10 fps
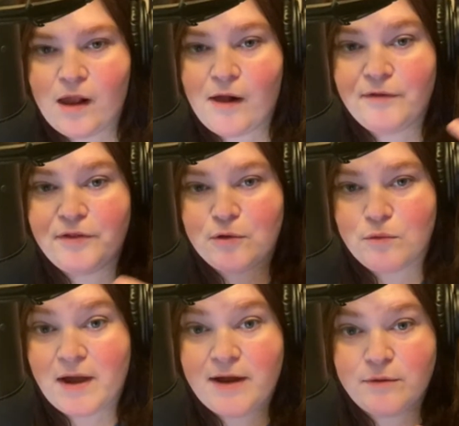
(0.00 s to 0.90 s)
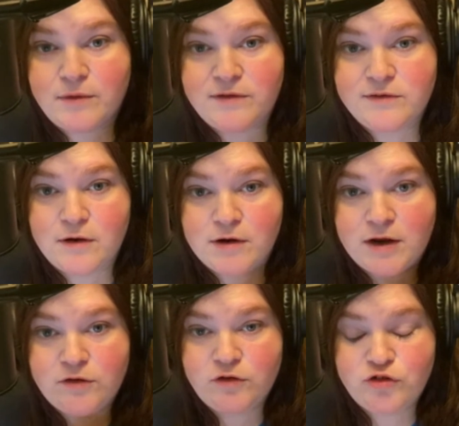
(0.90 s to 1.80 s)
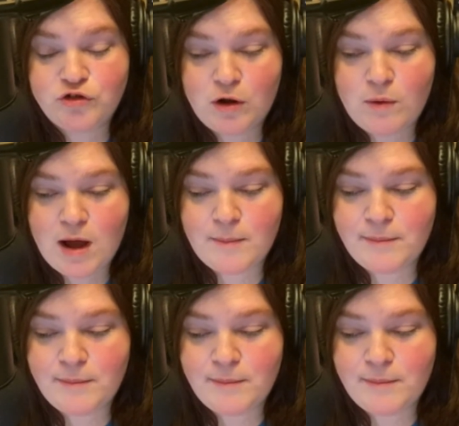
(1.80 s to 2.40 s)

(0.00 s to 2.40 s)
the red was starting to show up.